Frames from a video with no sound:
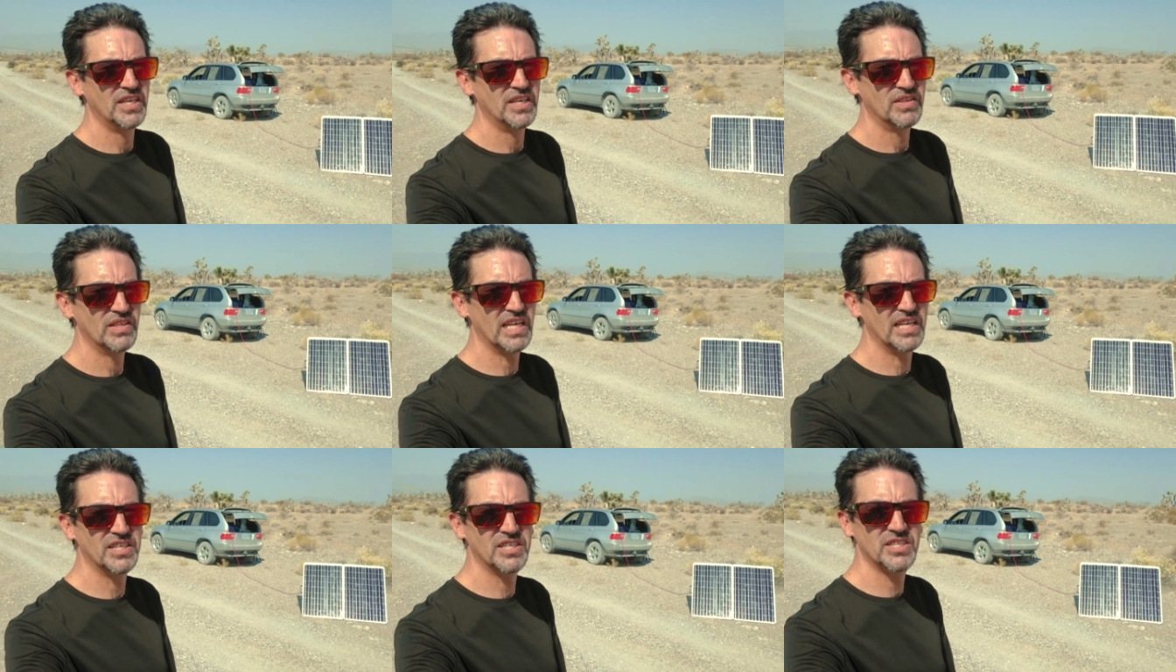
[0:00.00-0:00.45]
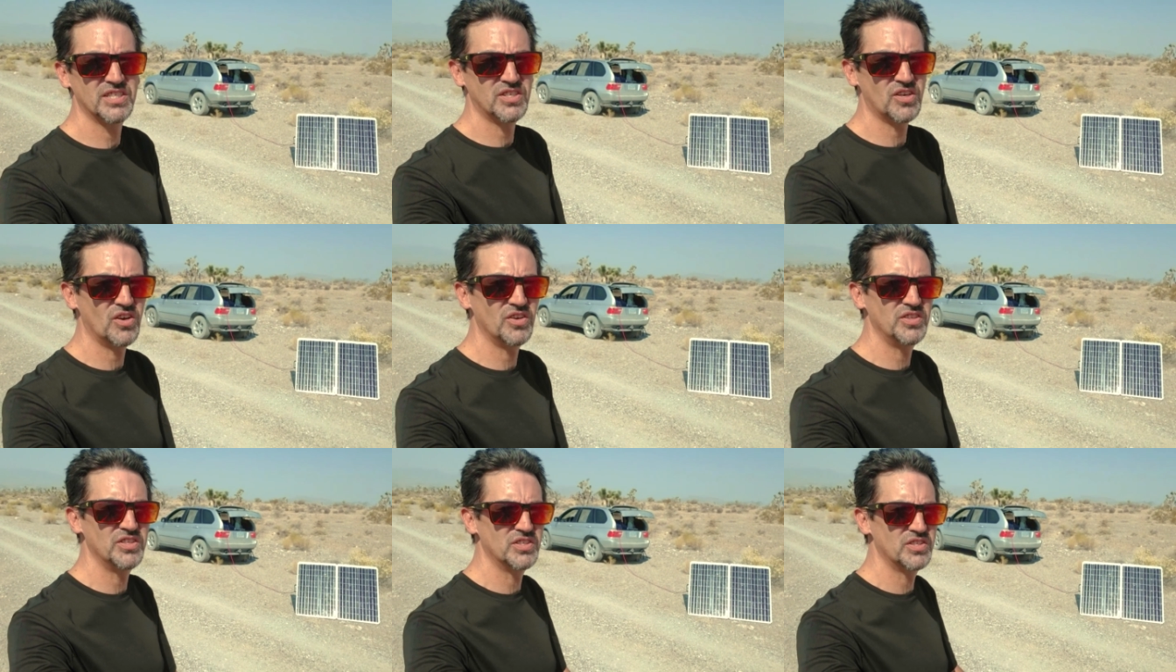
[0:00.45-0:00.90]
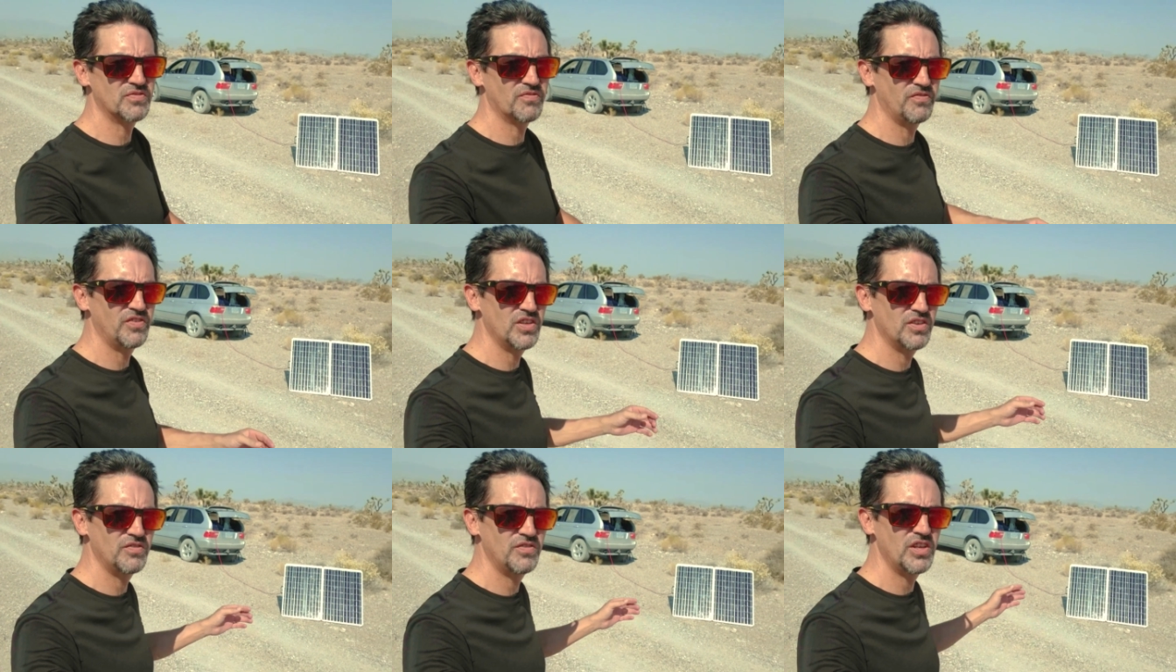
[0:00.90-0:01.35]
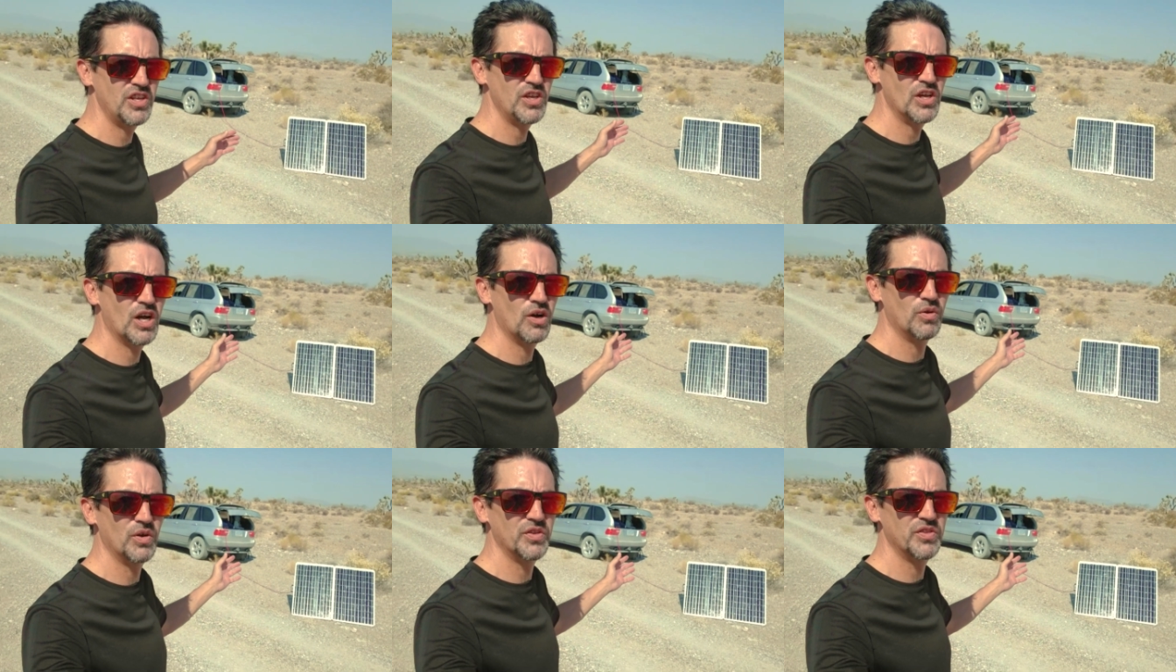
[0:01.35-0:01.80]
that I started this video
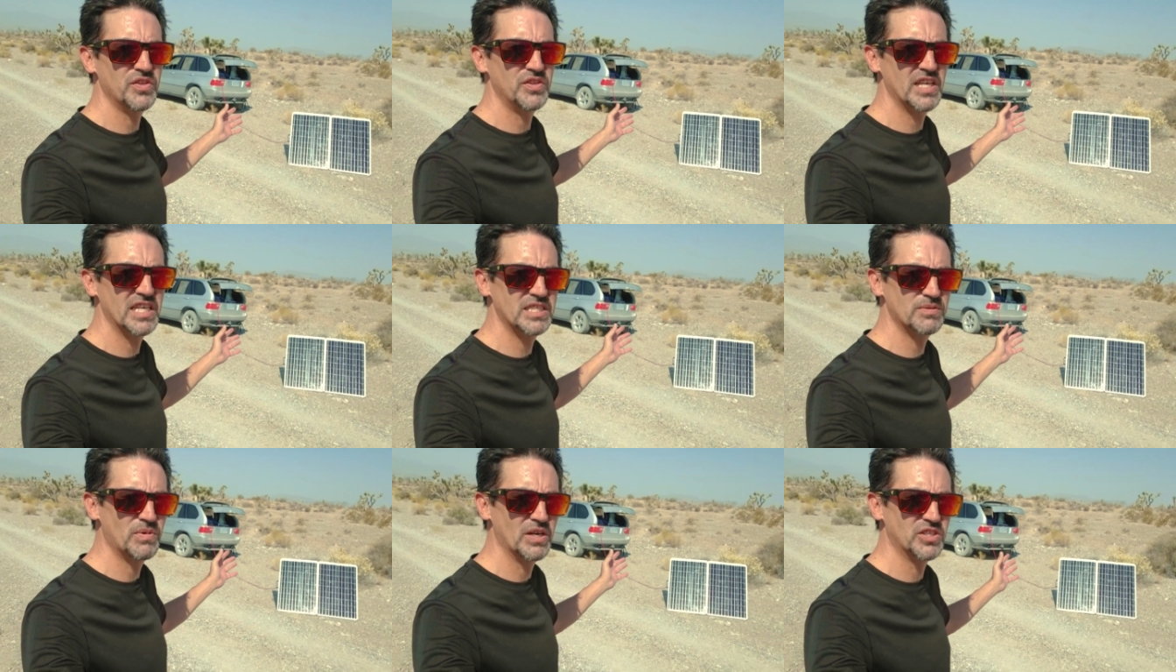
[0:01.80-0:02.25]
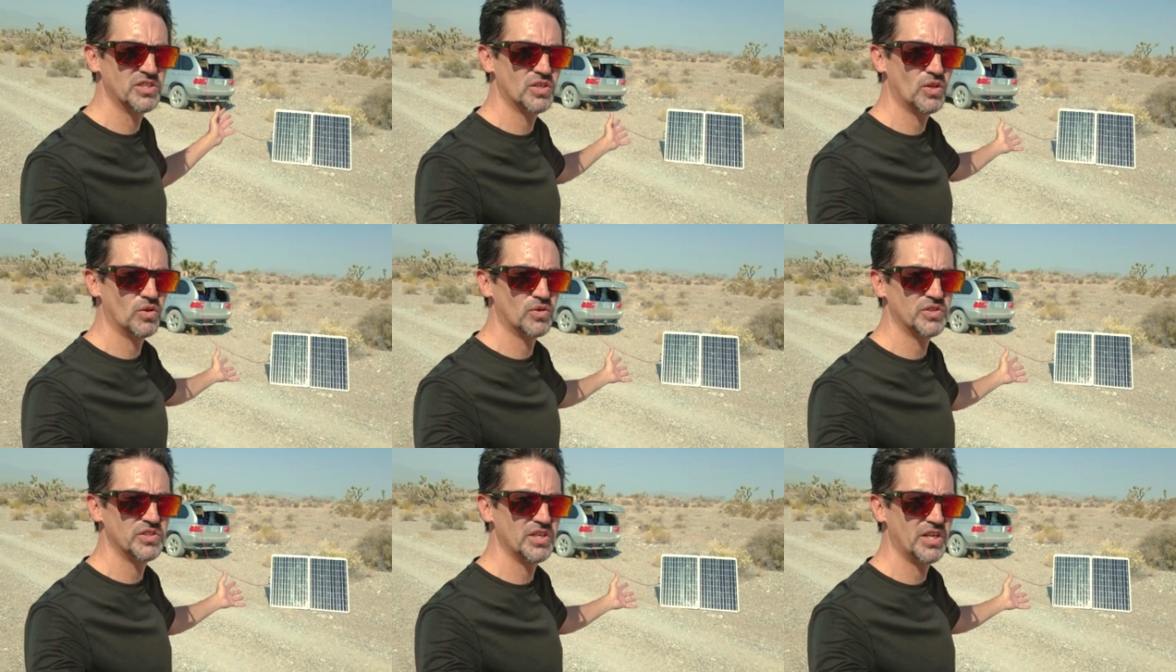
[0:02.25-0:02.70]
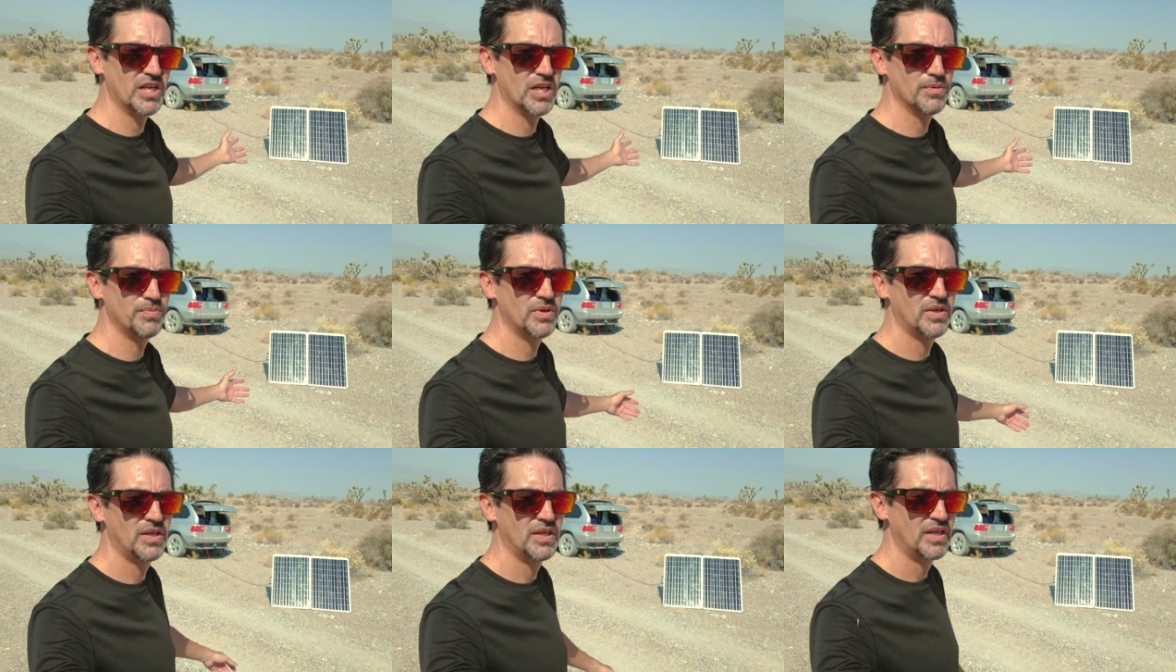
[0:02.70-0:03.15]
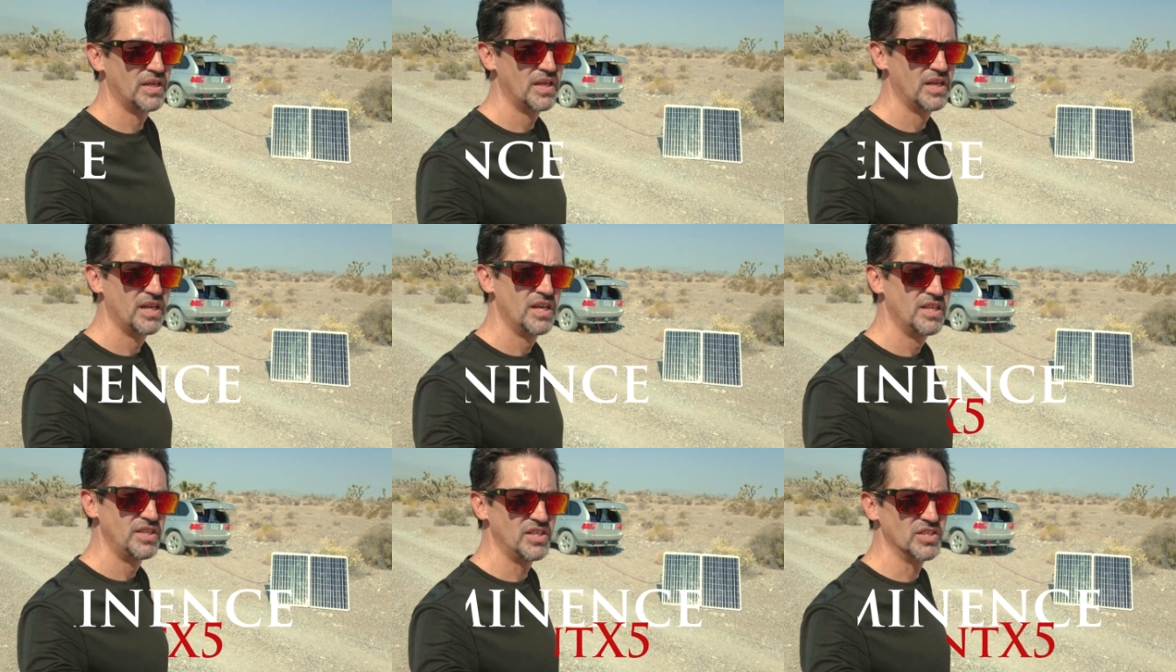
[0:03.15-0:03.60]
out with, and that's my solar setup.
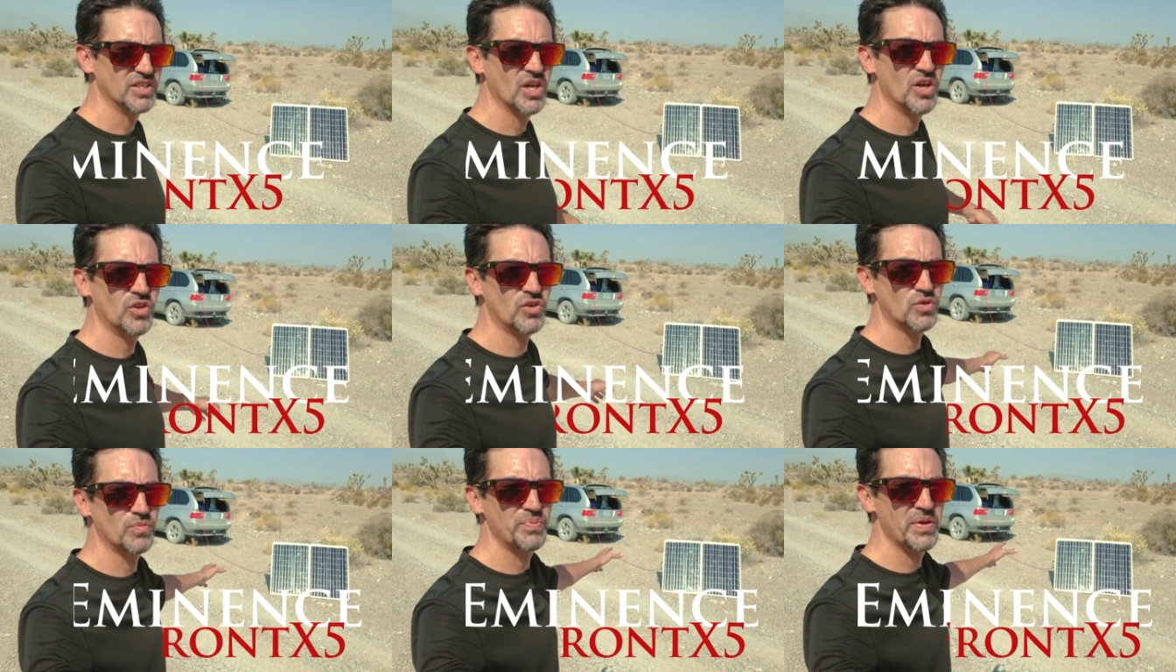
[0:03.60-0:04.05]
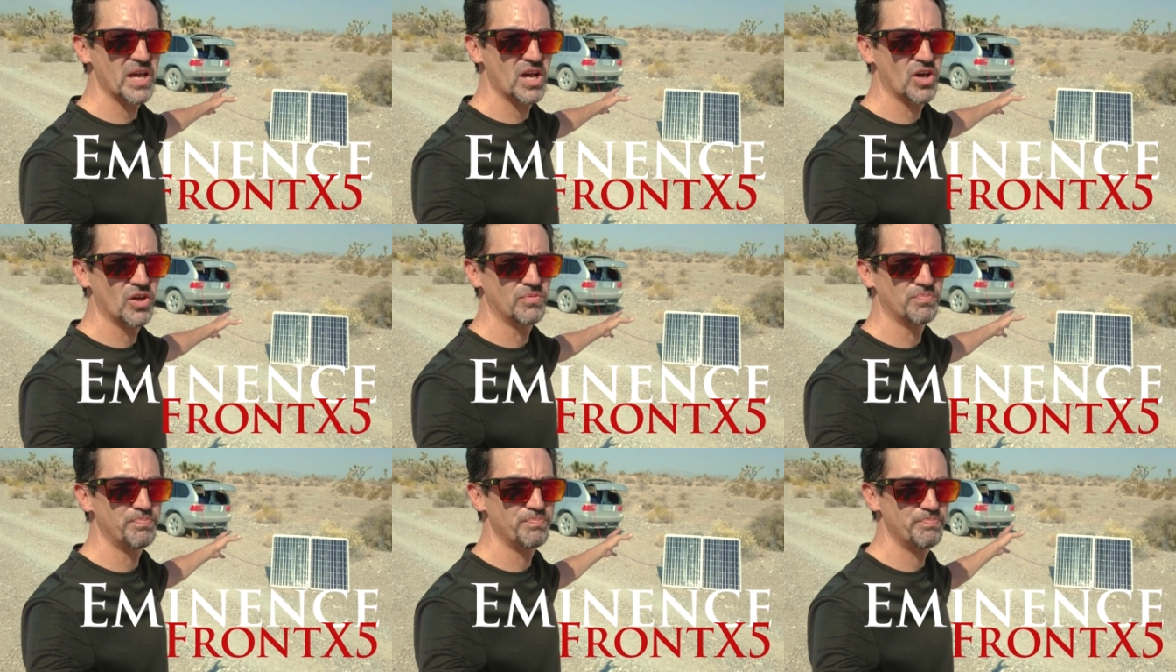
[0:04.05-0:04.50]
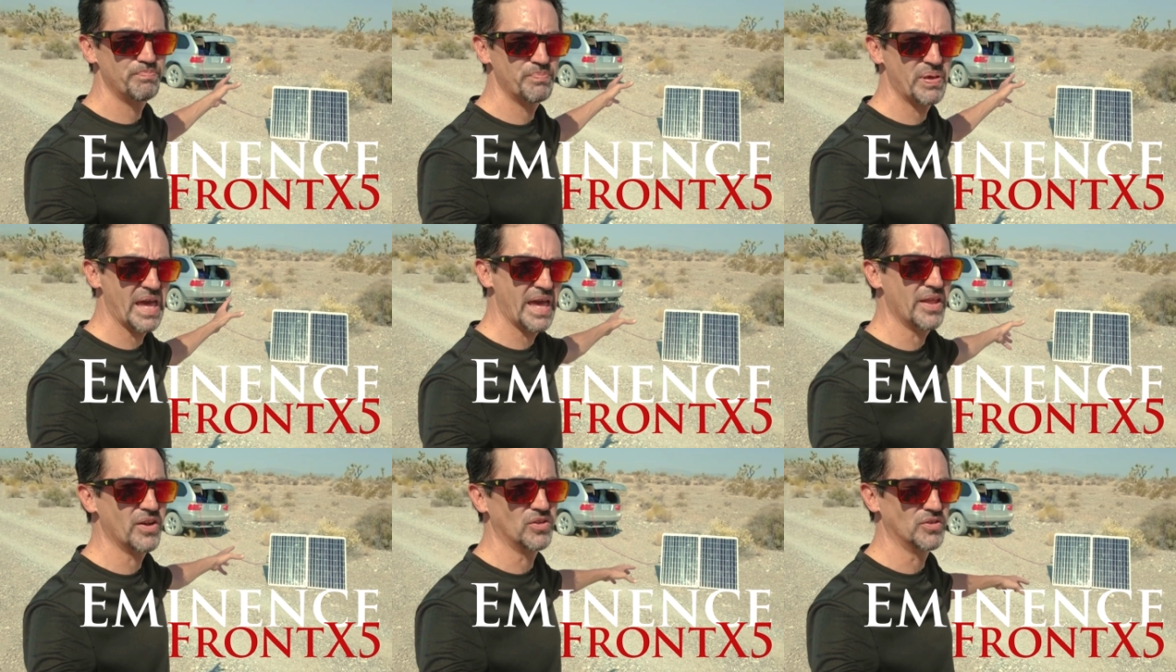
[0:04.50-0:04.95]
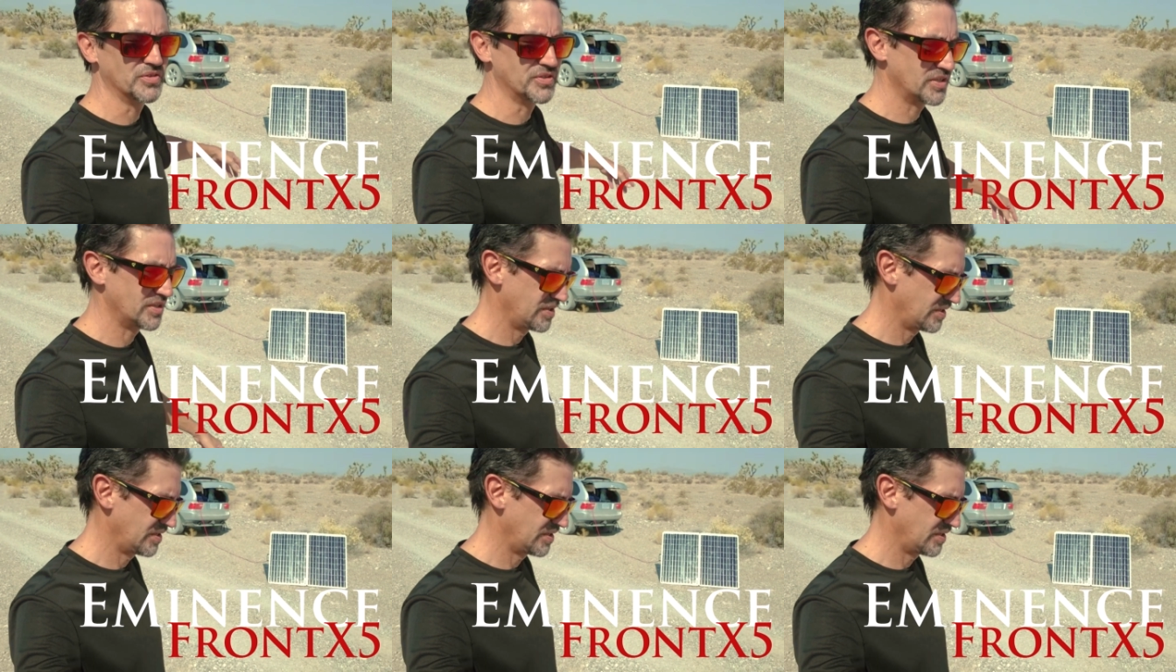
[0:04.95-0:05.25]
These 100-pound panels.